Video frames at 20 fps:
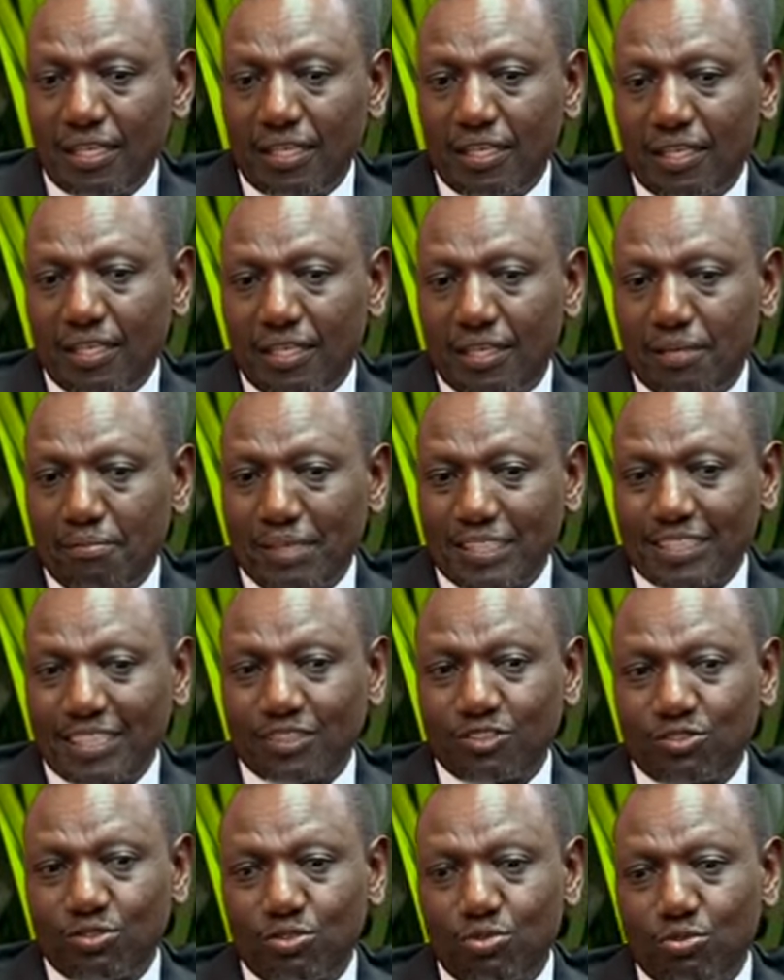uh,
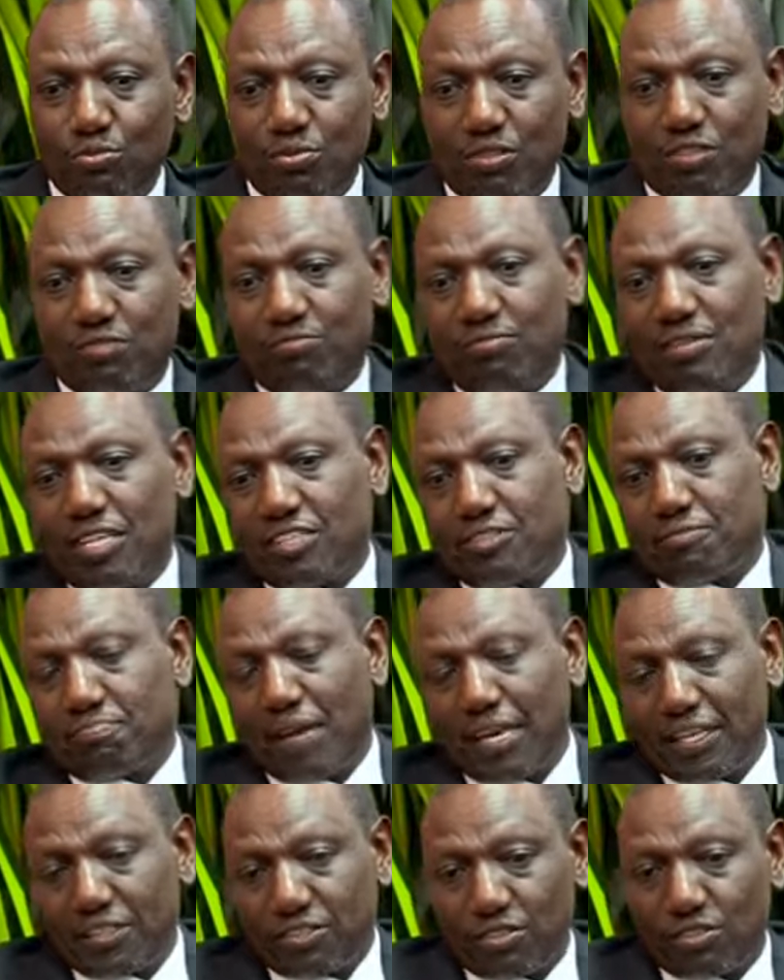matters to do with
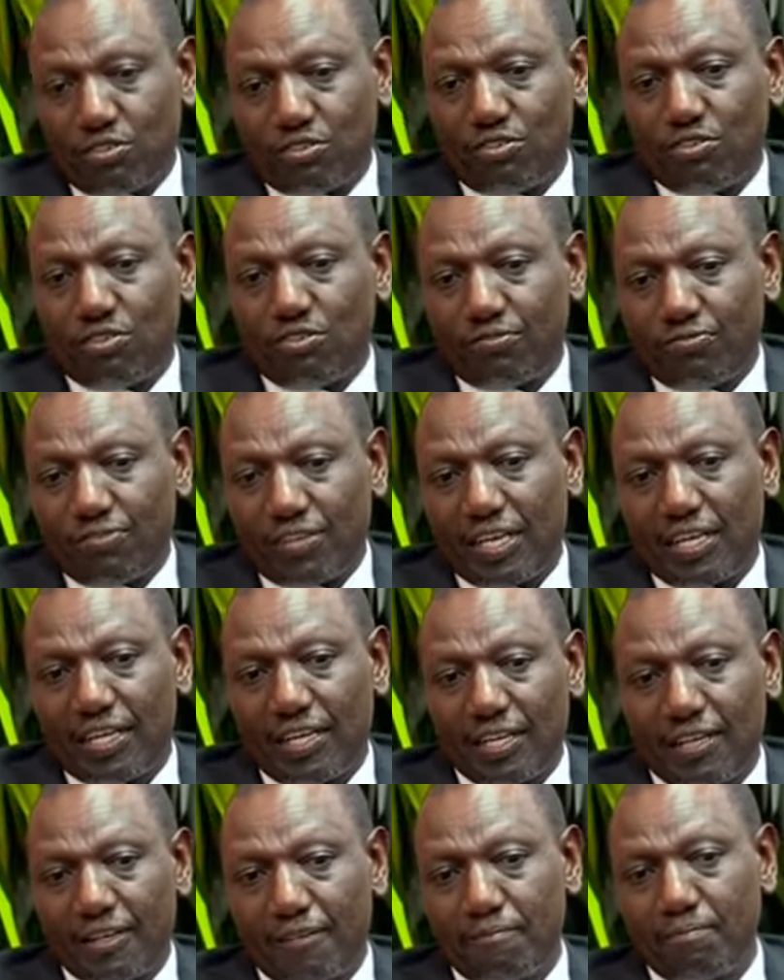expansion of
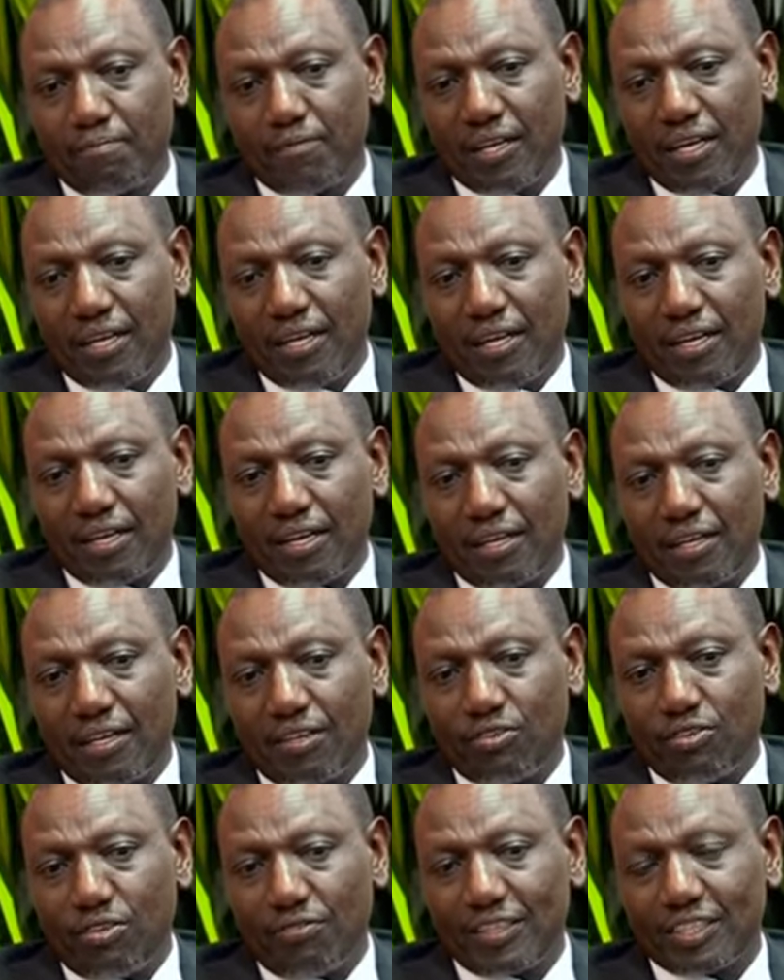uh, uh,
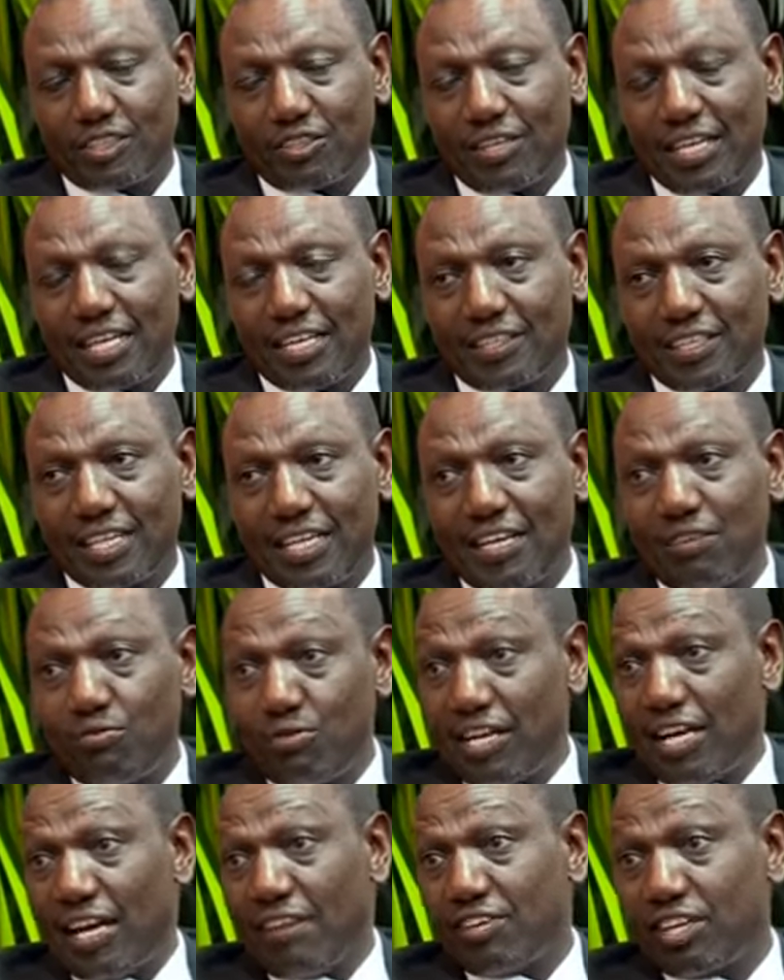universal health care.
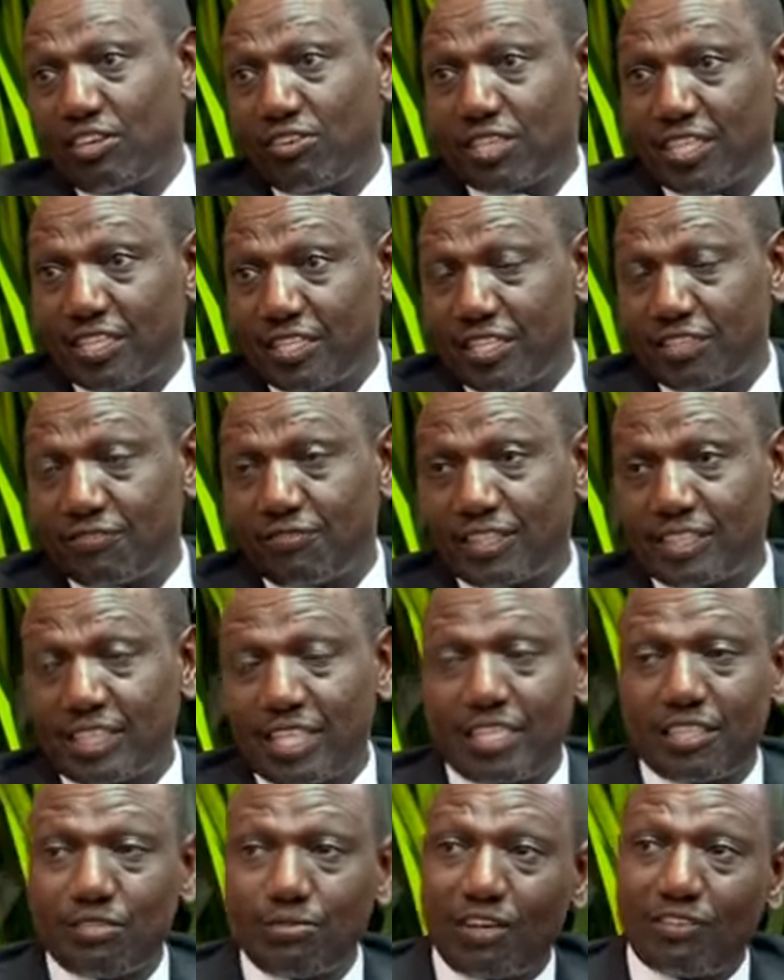We haven't gotten this
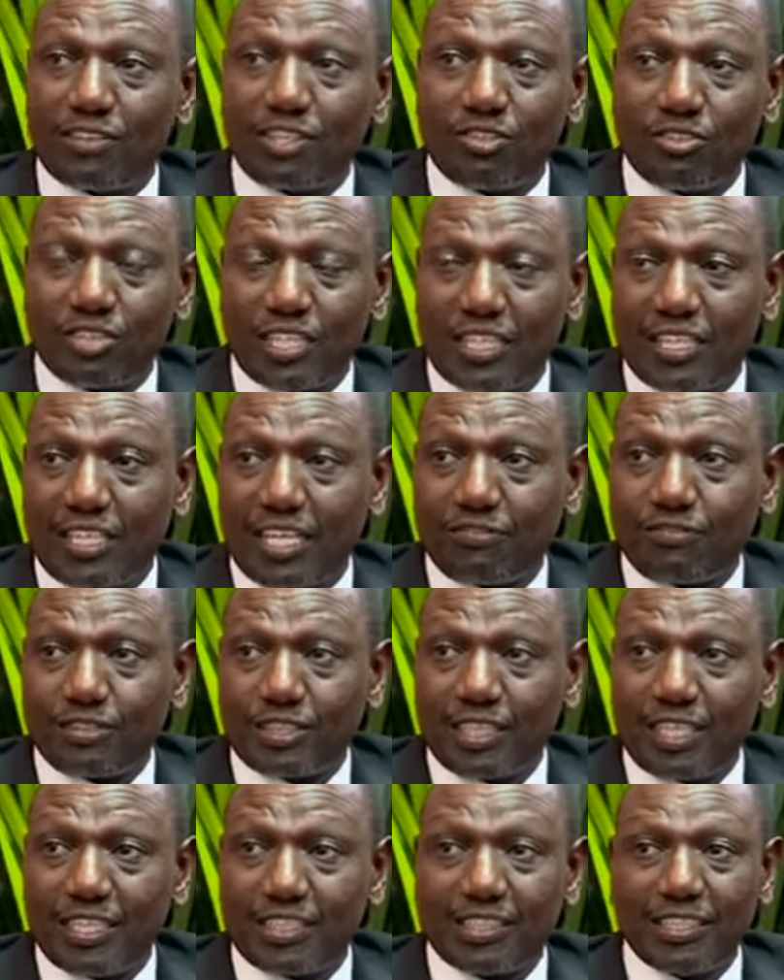facility, we haven't gotten that
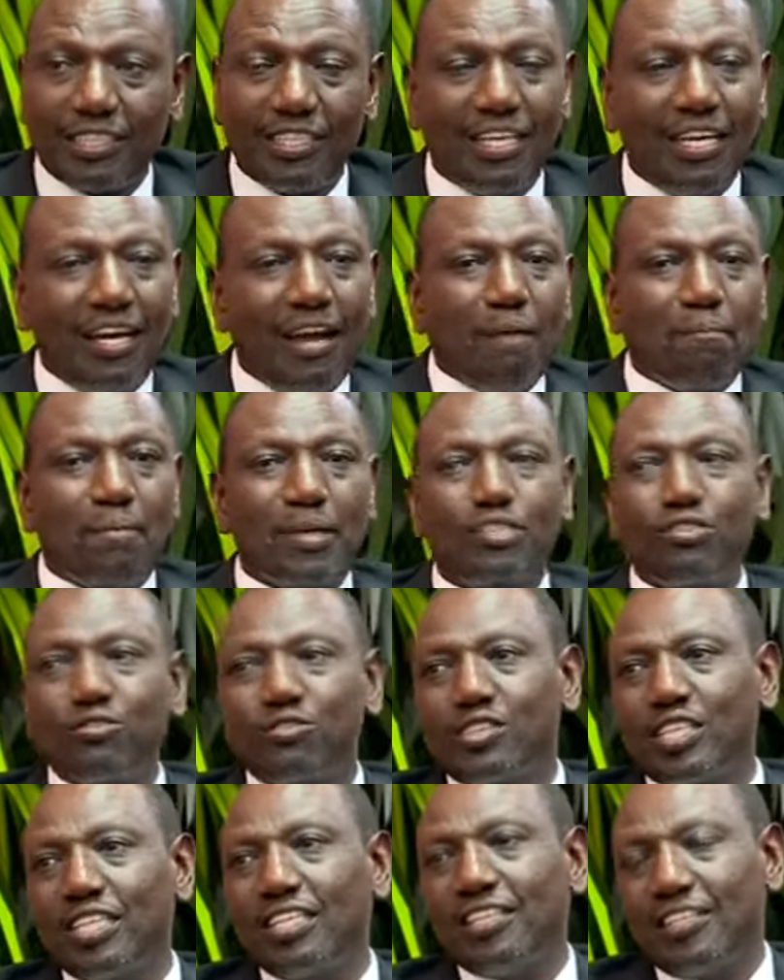facility. Okay. But you
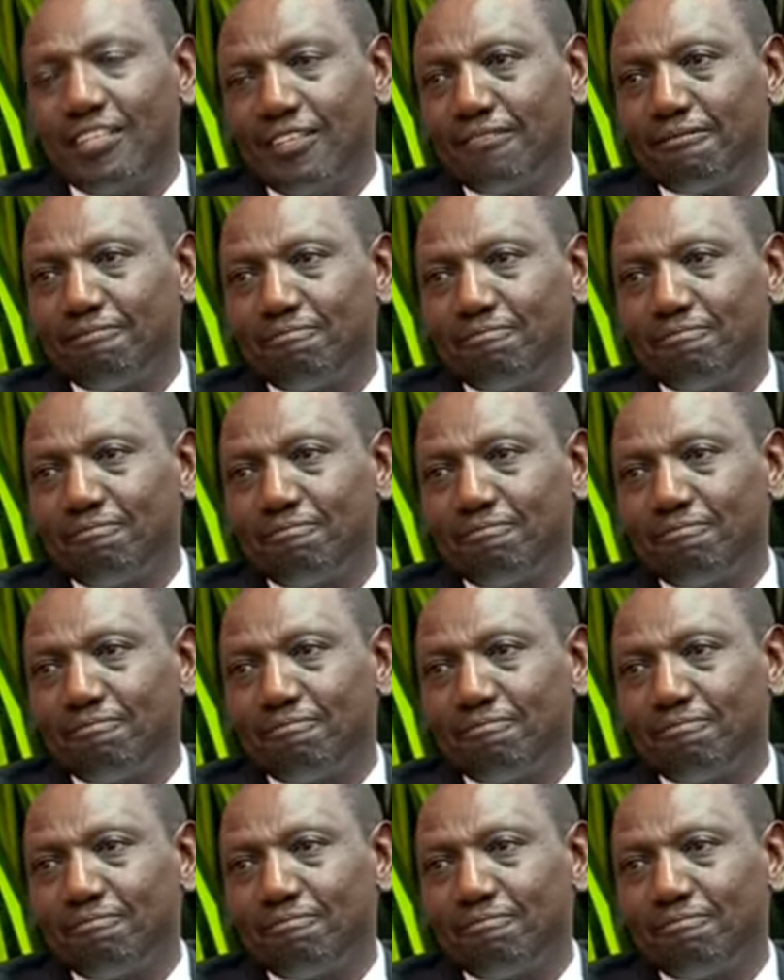see,